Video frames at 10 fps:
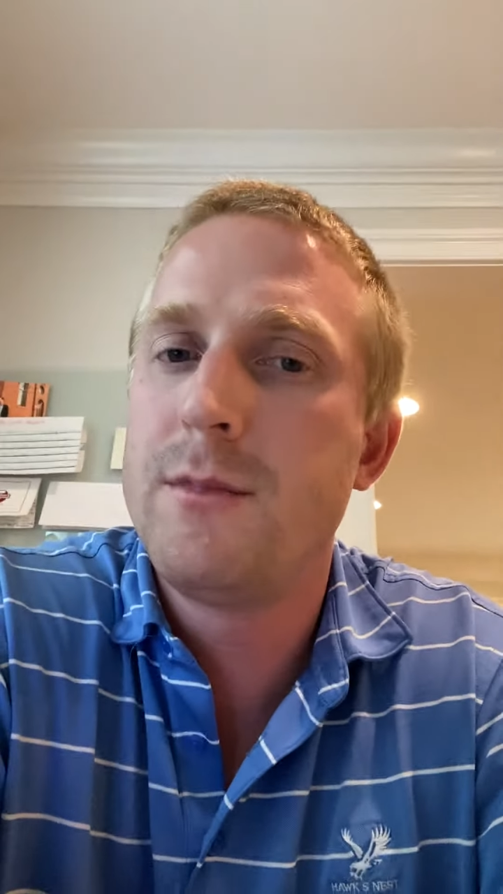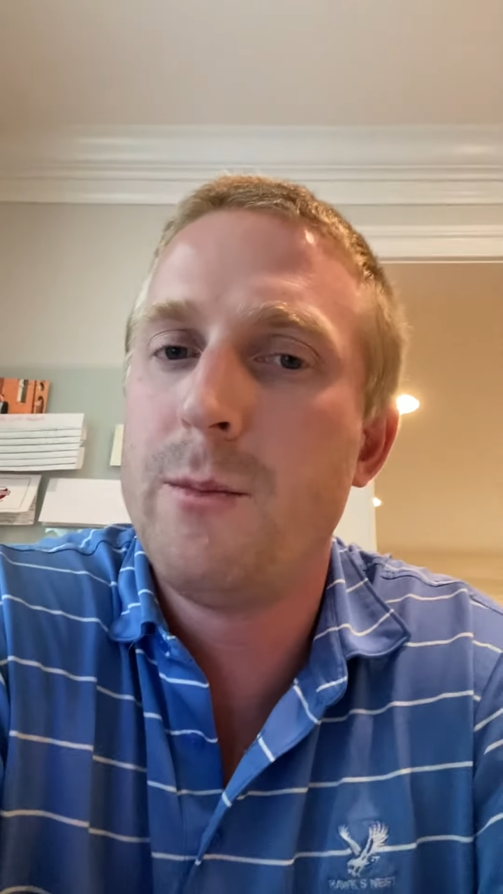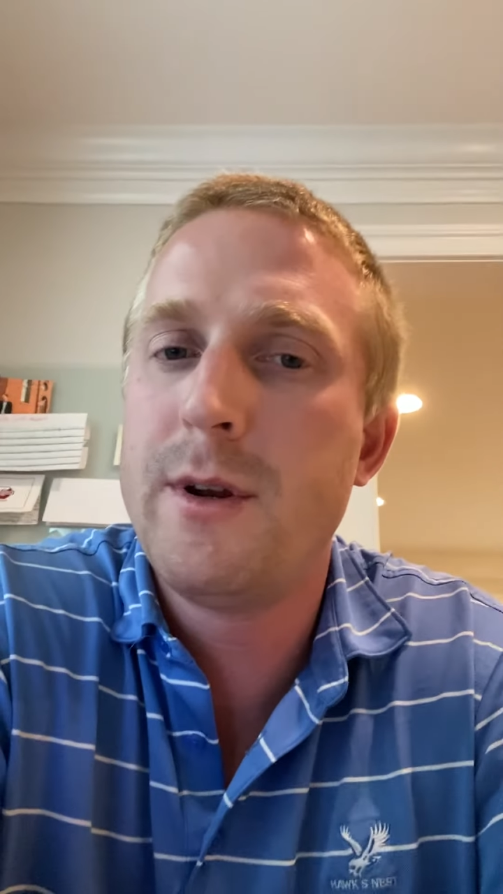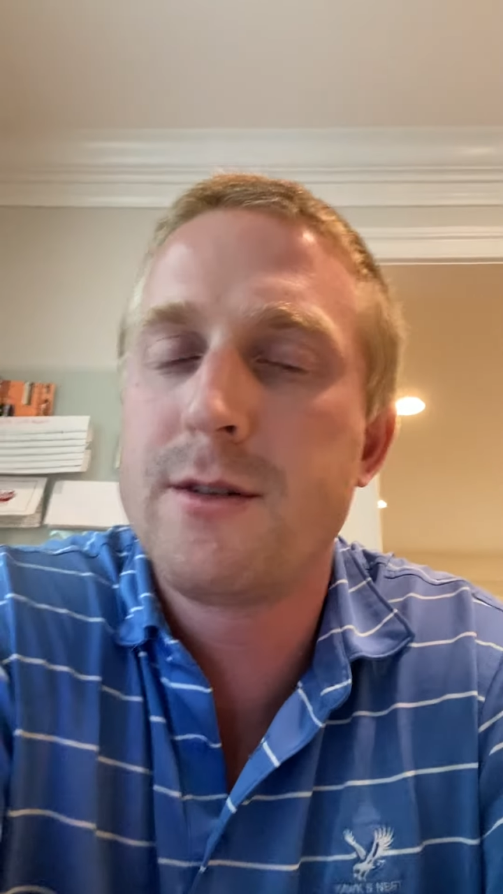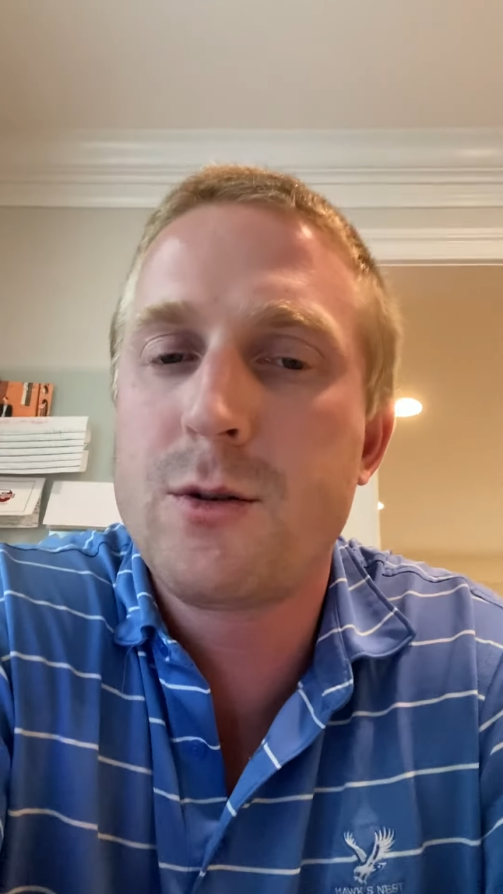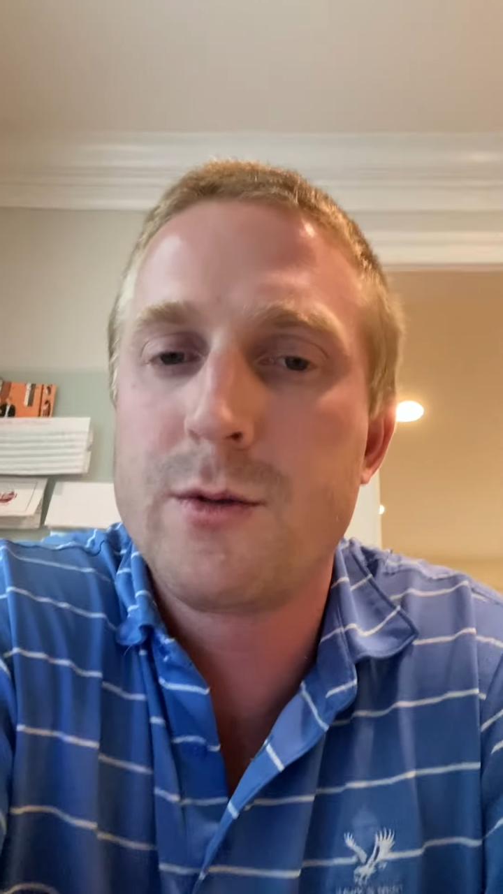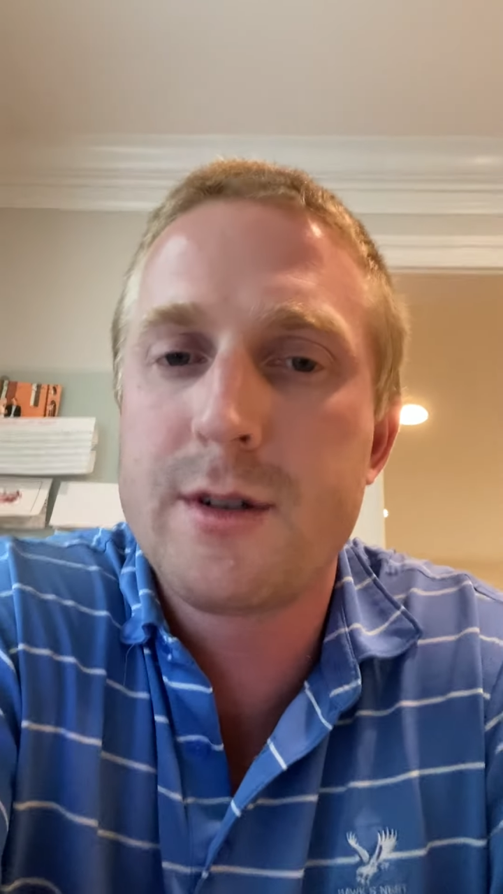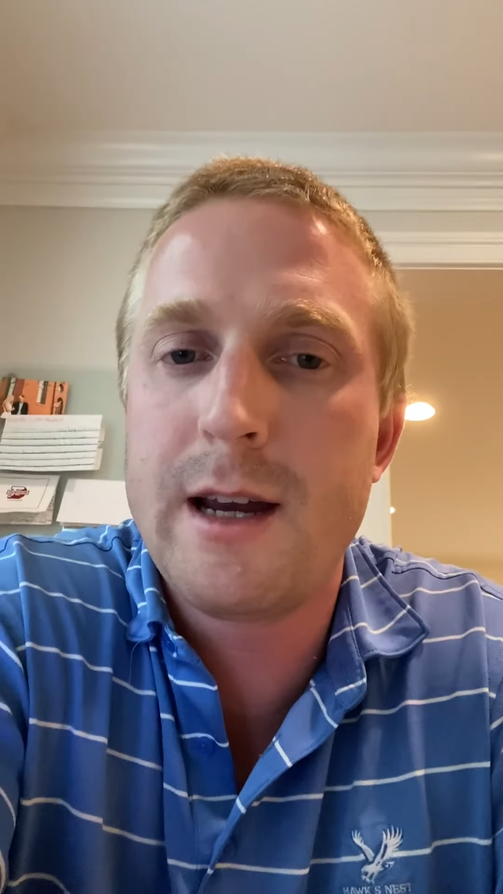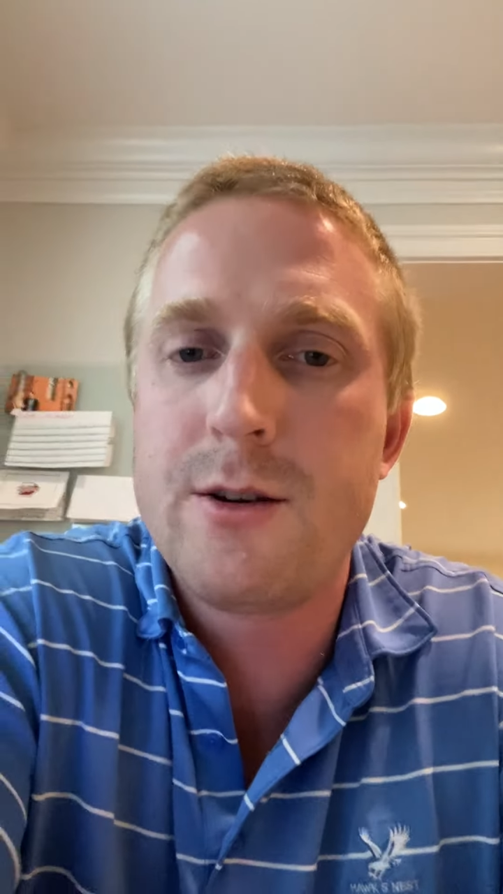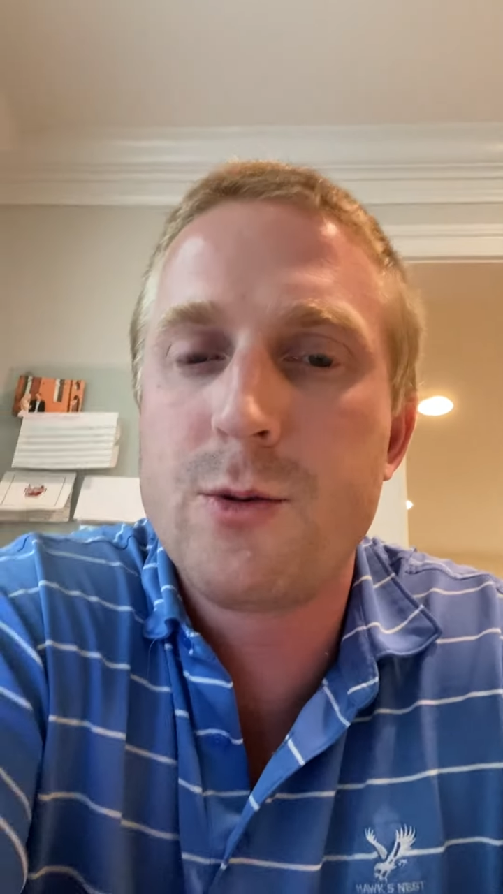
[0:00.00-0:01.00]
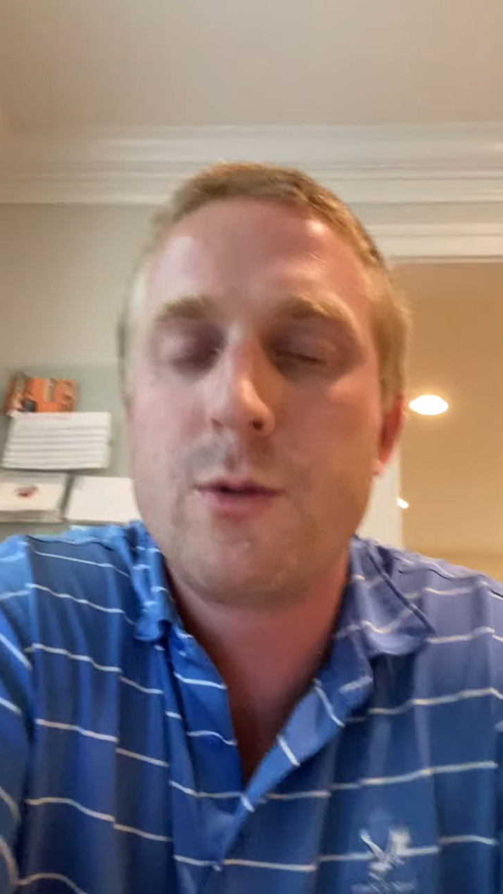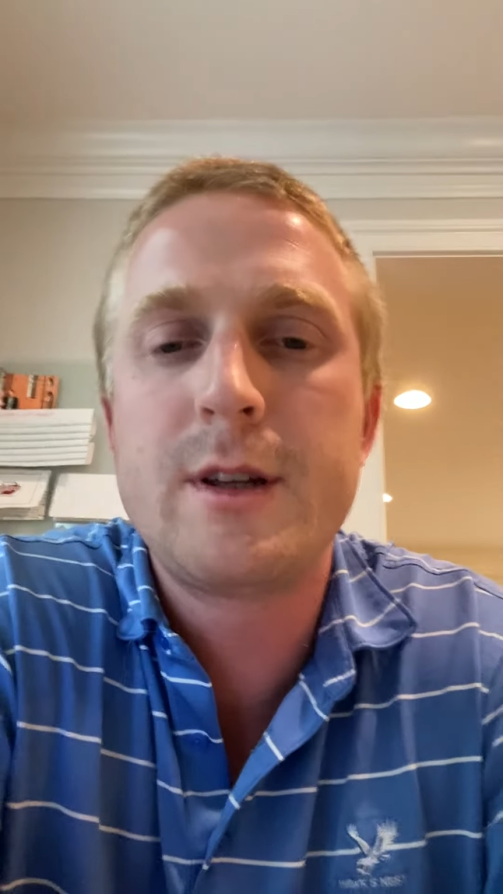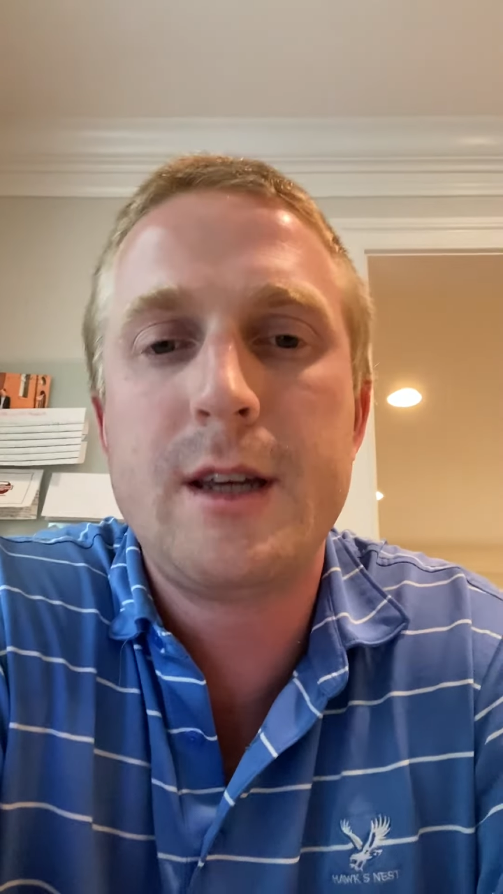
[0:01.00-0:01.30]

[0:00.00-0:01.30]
the middle school schedule